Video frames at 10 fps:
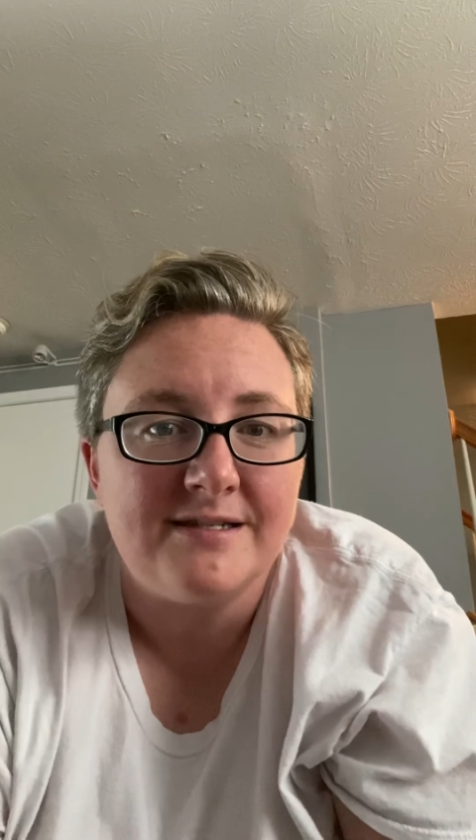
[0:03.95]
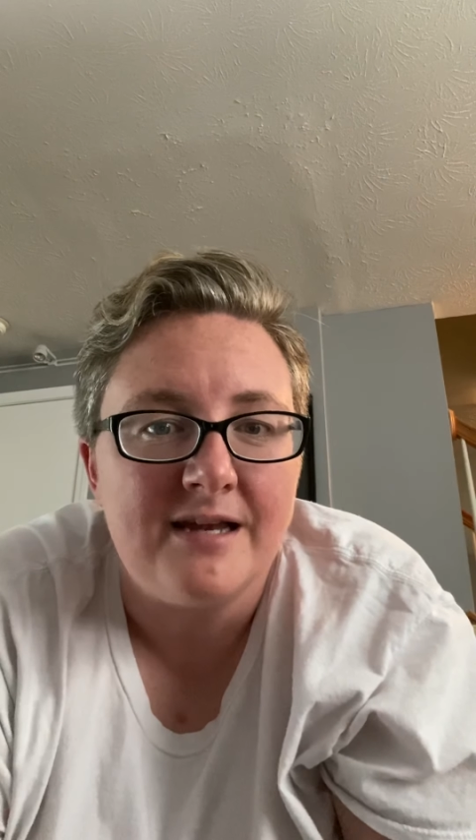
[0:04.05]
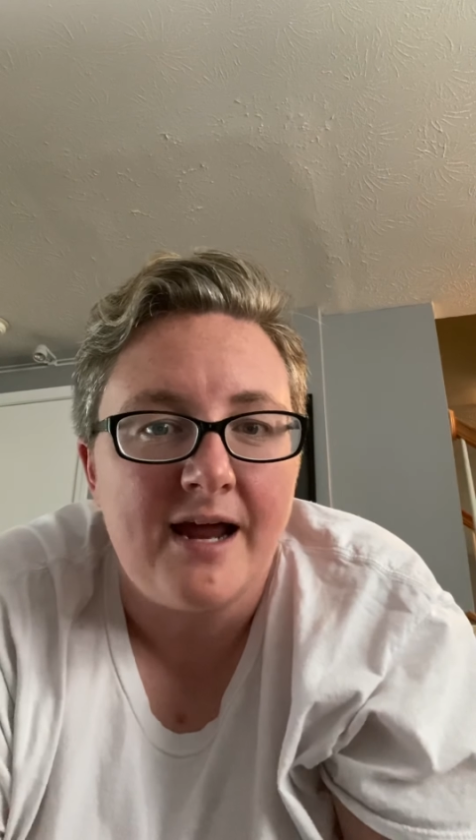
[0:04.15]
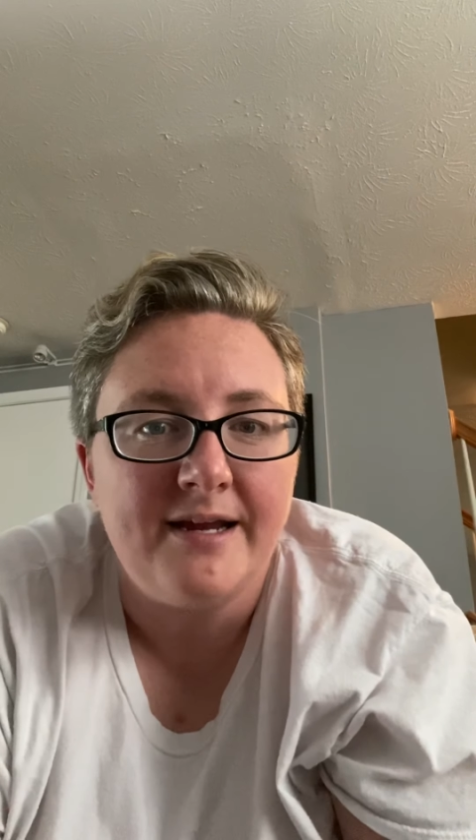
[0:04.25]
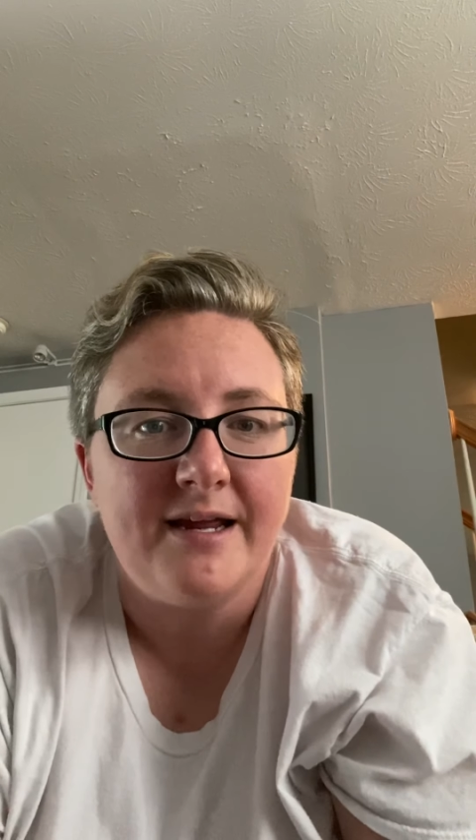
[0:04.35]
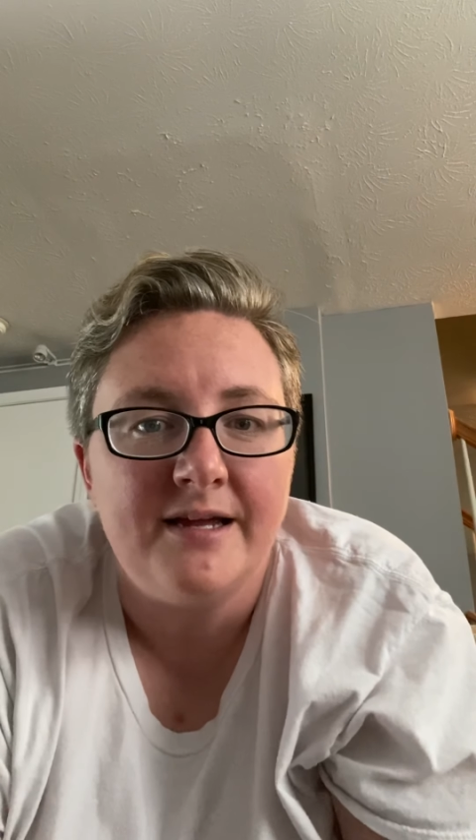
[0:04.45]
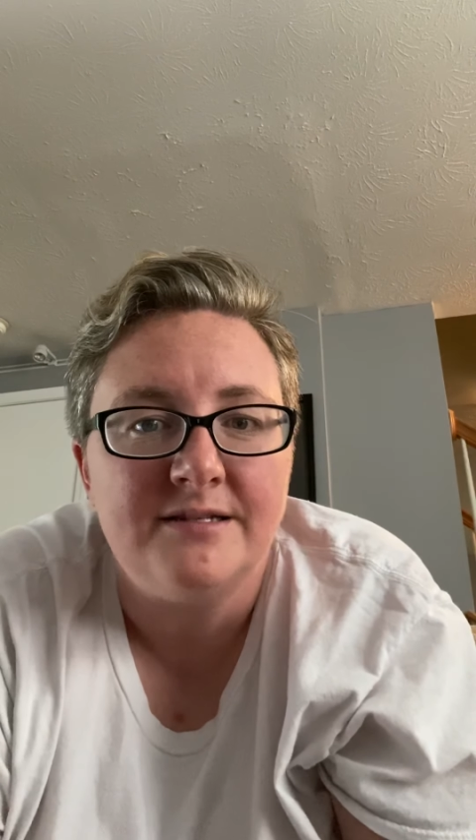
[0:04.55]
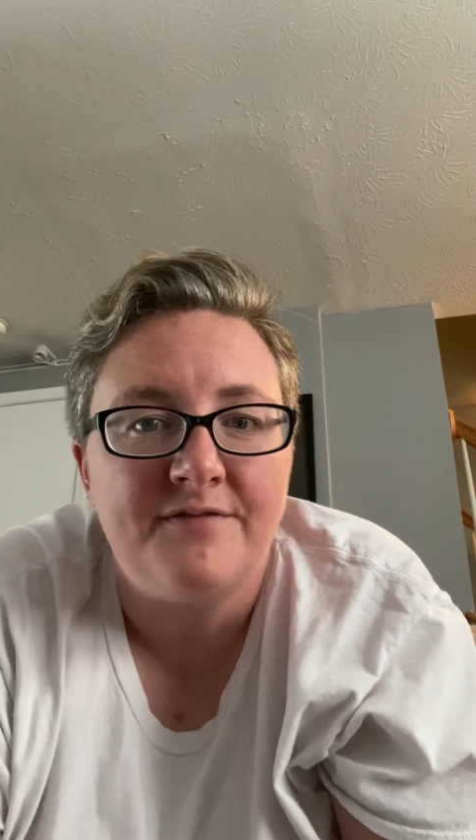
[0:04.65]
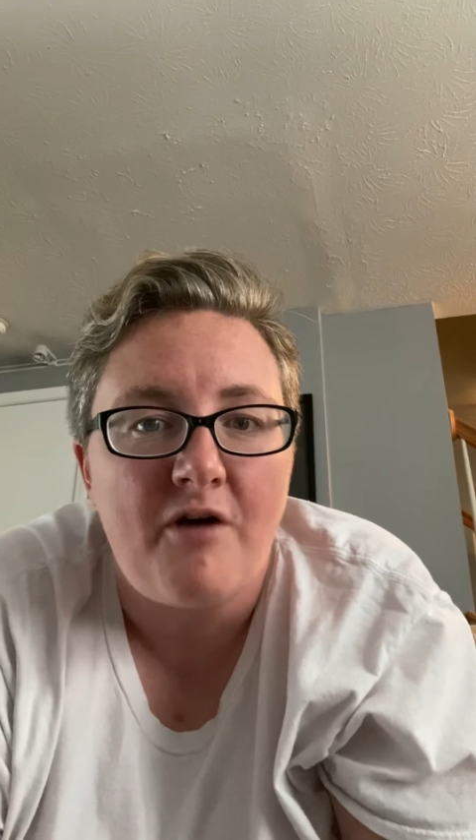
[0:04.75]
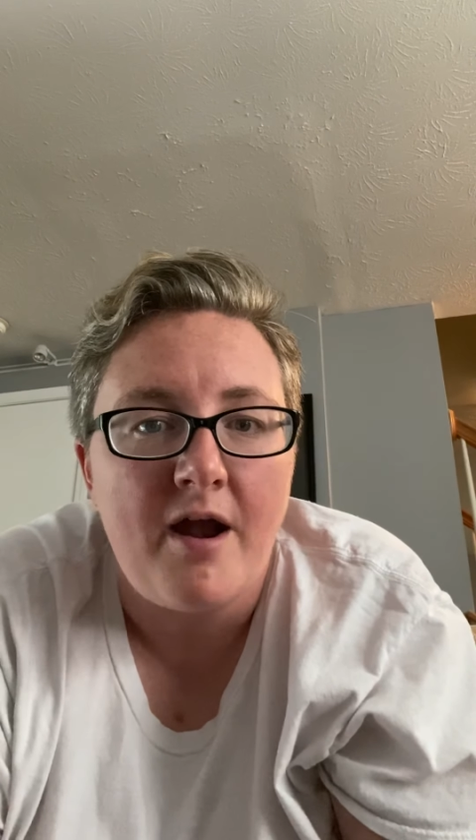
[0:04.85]
Tonight
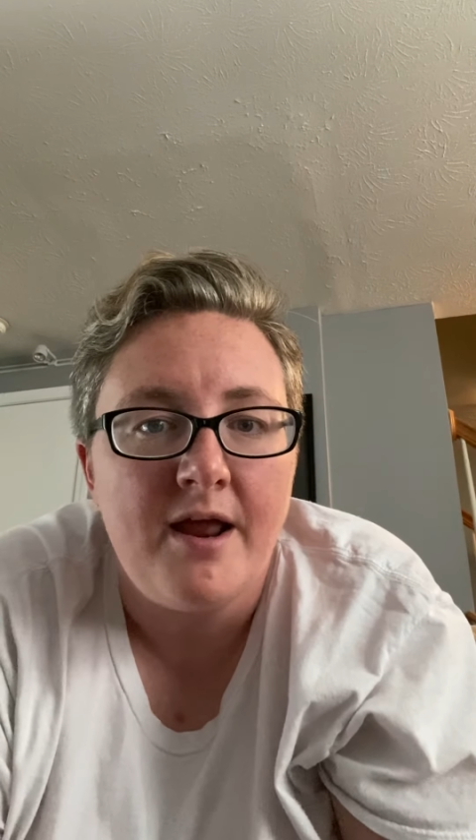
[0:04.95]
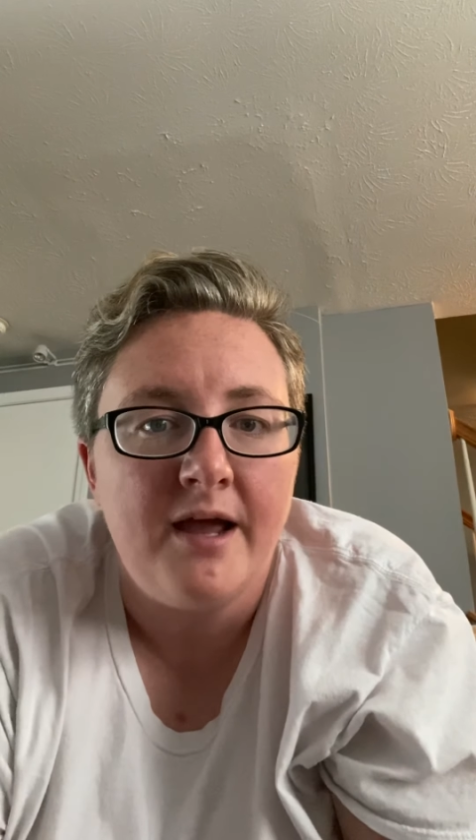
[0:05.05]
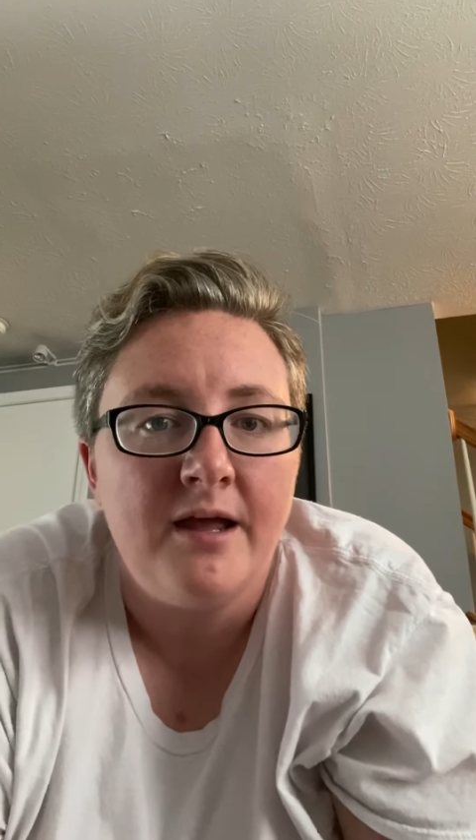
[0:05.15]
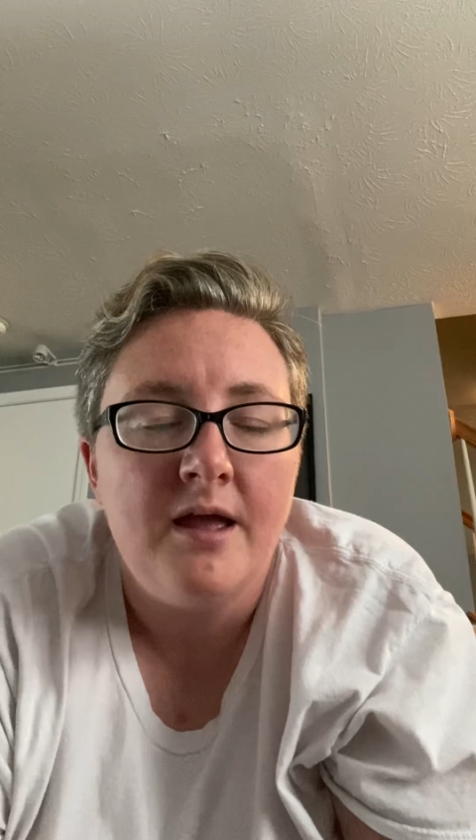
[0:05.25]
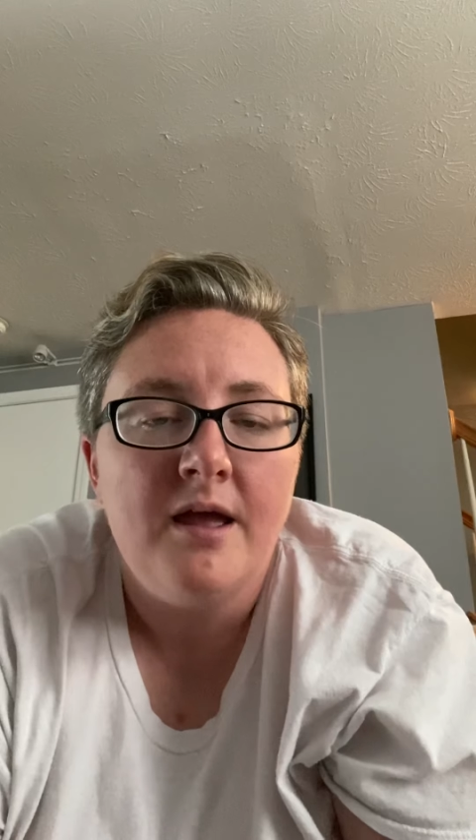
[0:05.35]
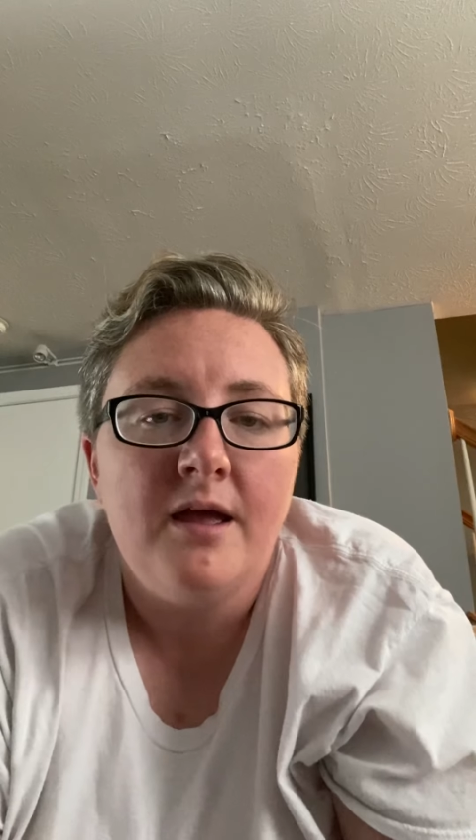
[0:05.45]
is Friday,